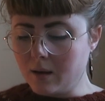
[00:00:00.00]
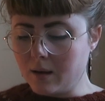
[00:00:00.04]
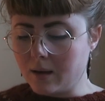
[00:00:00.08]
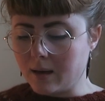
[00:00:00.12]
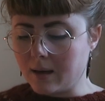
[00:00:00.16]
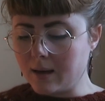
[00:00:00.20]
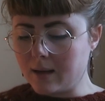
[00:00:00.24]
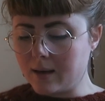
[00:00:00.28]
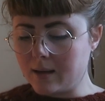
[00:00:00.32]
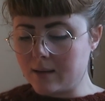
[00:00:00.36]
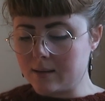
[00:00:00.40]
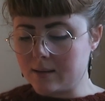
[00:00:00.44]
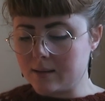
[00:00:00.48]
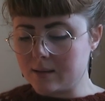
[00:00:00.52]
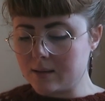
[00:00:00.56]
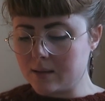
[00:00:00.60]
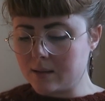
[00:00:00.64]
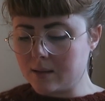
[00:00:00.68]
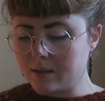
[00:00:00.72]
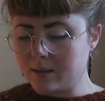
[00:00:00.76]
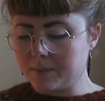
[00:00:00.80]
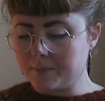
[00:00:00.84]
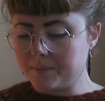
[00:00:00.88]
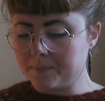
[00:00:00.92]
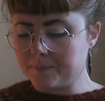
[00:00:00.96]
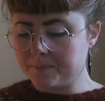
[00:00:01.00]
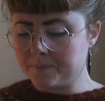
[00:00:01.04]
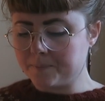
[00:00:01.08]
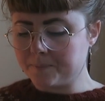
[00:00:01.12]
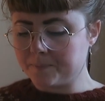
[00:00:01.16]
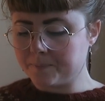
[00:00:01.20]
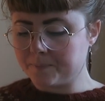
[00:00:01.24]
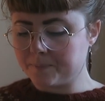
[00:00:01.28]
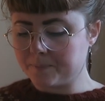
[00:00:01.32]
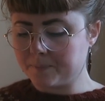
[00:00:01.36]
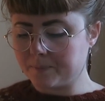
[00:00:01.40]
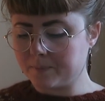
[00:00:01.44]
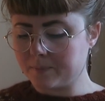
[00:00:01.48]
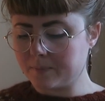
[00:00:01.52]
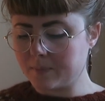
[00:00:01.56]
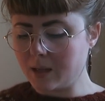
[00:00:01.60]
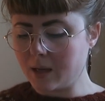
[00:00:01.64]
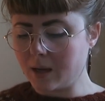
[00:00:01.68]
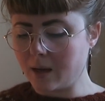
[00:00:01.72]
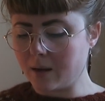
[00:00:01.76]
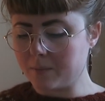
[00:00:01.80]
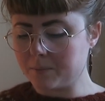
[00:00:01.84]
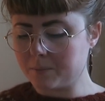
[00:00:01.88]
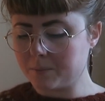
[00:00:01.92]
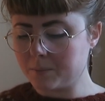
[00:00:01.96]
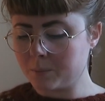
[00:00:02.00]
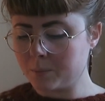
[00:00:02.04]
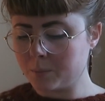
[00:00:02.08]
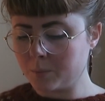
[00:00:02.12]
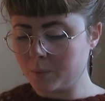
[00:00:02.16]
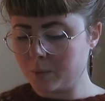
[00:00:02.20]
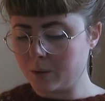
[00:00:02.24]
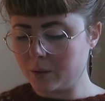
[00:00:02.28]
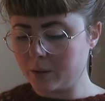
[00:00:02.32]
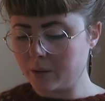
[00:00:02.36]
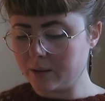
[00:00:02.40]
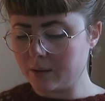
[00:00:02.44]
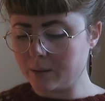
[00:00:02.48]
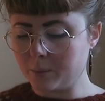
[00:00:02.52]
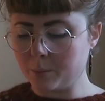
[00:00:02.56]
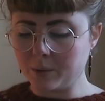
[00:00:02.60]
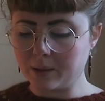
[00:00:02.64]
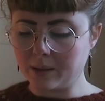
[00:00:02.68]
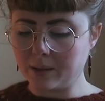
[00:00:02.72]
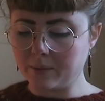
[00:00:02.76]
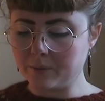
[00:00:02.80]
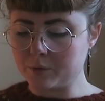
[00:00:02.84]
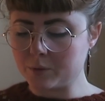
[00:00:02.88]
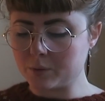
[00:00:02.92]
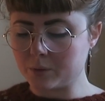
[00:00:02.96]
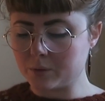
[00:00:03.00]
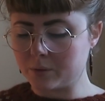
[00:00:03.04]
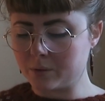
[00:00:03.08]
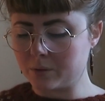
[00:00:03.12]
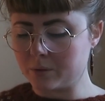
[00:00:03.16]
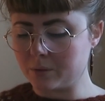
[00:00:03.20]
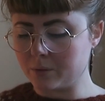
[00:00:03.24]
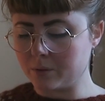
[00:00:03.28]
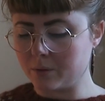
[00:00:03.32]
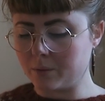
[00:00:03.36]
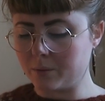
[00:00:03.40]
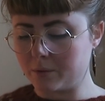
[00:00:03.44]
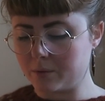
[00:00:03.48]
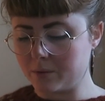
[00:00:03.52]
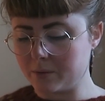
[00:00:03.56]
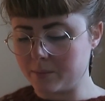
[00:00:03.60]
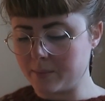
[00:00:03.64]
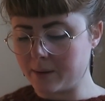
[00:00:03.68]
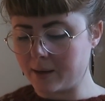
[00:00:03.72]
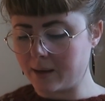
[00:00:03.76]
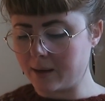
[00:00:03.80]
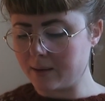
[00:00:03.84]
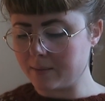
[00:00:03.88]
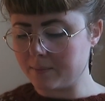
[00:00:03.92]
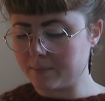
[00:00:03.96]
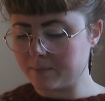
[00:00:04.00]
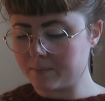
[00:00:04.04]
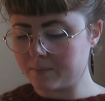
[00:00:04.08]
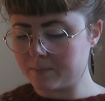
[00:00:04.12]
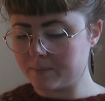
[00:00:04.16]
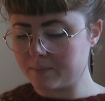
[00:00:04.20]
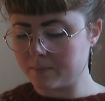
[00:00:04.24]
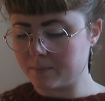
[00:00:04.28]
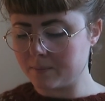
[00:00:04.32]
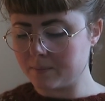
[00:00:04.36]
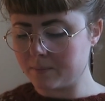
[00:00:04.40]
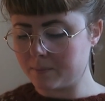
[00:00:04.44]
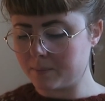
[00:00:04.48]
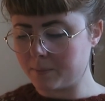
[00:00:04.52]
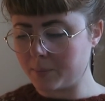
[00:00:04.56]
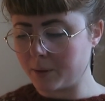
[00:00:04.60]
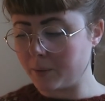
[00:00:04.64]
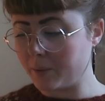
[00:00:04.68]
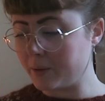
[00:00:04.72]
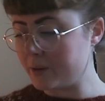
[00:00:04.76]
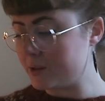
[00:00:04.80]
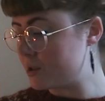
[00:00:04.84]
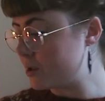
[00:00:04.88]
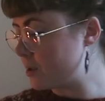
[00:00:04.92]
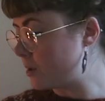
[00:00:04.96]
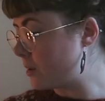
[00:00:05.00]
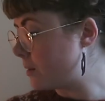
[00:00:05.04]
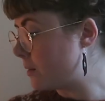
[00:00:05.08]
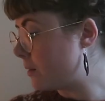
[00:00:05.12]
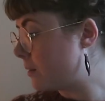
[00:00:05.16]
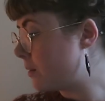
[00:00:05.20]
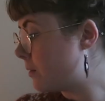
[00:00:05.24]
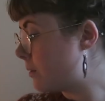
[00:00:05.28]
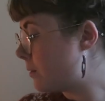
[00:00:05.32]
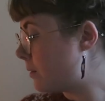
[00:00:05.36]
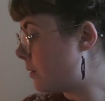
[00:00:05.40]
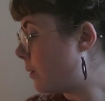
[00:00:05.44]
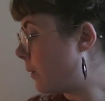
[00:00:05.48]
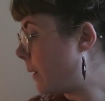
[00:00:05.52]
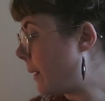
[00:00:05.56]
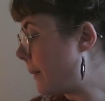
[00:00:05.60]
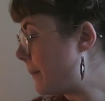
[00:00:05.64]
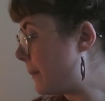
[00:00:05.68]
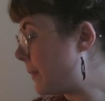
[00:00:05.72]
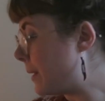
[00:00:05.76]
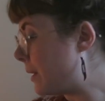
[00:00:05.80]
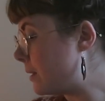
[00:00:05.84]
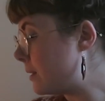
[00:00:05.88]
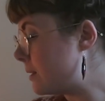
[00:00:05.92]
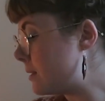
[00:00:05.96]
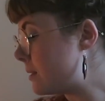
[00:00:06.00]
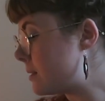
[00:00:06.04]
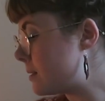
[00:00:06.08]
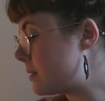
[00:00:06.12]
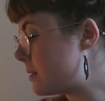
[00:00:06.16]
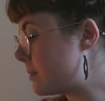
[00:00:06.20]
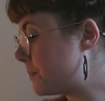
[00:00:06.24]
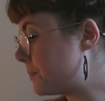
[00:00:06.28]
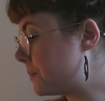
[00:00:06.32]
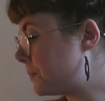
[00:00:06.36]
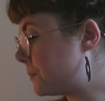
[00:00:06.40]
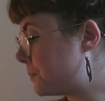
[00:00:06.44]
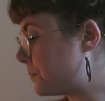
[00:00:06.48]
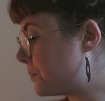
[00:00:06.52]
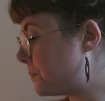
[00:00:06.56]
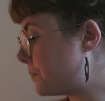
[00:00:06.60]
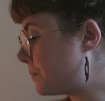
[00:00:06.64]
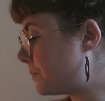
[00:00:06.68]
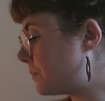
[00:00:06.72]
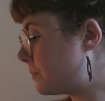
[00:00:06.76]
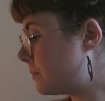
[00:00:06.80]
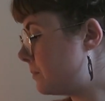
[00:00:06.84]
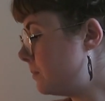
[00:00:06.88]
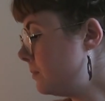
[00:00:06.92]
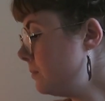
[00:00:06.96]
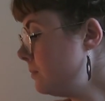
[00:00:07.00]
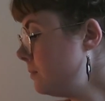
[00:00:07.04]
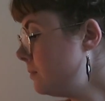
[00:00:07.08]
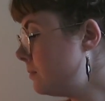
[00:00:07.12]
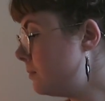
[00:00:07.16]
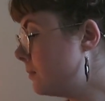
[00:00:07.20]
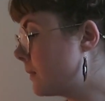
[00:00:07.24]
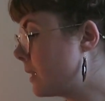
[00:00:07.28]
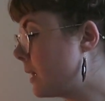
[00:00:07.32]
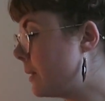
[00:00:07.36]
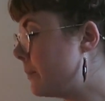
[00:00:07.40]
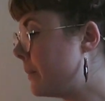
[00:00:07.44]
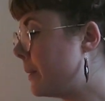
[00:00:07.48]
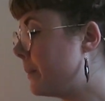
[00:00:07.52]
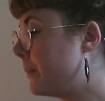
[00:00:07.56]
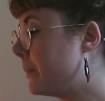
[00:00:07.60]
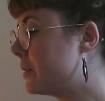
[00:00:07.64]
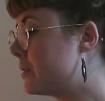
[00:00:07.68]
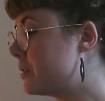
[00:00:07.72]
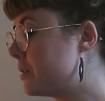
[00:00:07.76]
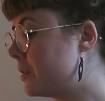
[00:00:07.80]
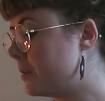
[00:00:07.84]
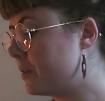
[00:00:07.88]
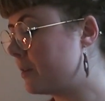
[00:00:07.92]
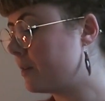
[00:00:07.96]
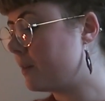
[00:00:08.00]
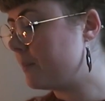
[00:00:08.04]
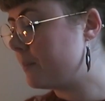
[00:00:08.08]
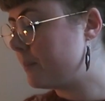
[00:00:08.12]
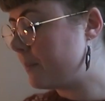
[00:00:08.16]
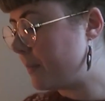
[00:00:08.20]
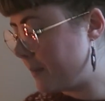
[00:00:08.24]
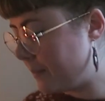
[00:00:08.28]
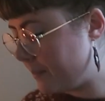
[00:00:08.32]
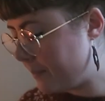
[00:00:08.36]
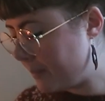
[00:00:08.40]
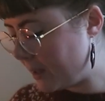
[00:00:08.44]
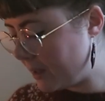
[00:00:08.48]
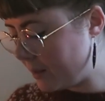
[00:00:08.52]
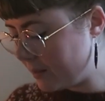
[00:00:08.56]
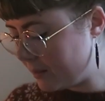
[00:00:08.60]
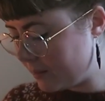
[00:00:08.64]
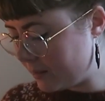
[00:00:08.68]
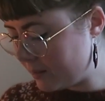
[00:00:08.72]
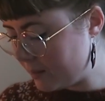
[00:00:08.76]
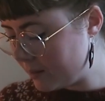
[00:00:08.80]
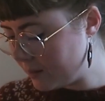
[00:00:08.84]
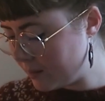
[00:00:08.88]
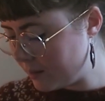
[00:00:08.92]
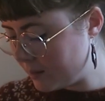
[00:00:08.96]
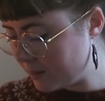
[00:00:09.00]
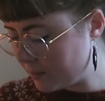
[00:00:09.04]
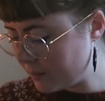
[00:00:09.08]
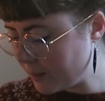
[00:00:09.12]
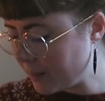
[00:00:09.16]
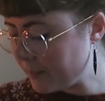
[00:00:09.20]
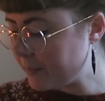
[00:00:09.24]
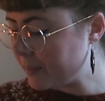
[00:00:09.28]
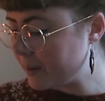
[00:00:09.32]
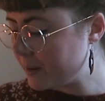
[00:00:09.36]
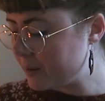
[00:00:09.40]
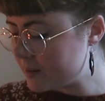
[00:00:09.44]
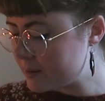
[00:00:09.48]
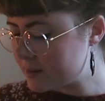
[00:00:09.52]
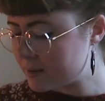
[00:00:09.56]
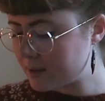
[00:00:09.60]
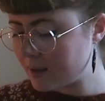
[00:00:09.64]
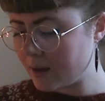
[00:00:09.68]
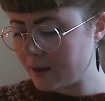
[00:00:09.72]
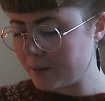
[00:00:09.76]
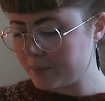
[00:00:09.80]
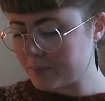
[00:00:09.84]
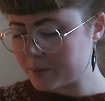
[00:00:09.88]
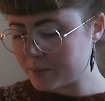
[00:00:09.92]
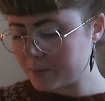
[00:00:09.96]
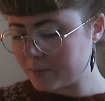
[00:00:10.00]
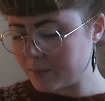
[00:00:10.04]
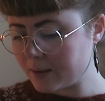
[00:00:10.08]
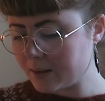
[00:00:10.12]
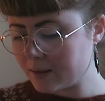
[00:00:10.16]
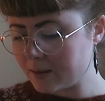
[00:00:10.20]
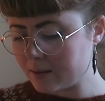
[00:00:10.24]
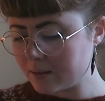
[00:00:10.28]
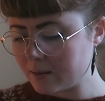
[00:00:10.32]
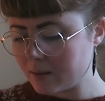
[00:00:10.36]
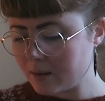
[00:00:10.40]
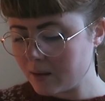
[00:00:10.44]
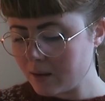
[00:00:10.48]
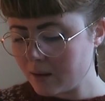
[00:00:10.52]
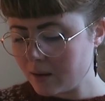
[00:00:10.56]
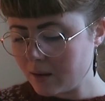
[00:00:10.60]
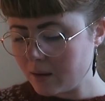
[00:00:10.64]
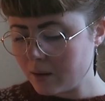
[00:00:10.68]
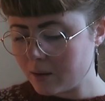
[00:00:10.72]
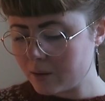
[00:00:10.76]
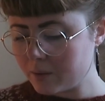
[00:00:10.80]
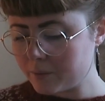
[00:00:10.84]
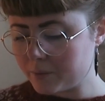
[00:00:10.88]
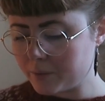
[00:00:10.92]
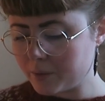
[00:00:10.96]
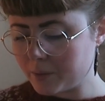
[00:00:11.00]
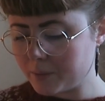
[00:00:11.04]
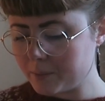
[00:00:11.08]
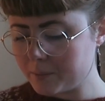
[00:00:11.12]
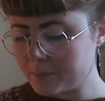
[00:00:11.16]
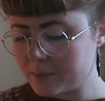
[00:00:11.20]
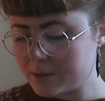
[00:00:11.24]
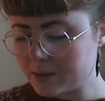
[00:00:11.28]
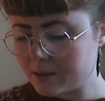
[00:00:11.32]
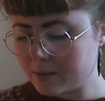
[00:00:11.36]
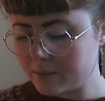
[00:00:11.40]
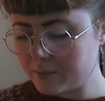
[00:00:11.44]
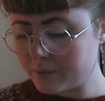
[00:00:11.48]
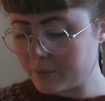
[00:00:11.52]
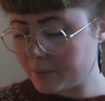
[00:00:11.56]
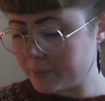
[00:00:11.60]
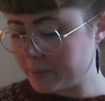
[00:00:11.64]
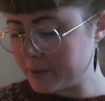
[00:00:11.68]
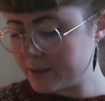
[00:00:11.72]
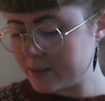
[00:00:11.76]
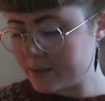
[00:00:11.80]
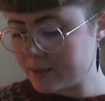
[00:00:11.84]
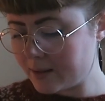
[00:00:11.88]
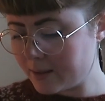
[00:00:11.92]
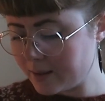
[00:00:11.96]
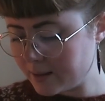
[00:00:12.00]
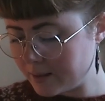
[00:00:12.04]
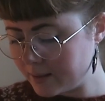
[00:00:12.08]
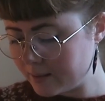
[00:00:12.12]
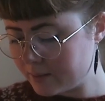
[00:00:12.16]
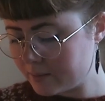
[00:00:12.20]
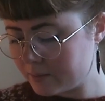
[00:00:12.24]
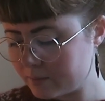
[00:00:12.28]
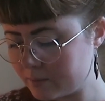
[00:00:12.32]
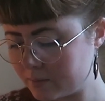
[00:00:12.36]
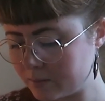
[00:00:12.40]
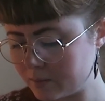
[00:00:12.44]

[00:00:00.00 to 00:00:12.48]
and yeah, we lived door to door to my parental grandparents, and my maternal grandparents came as well from the city,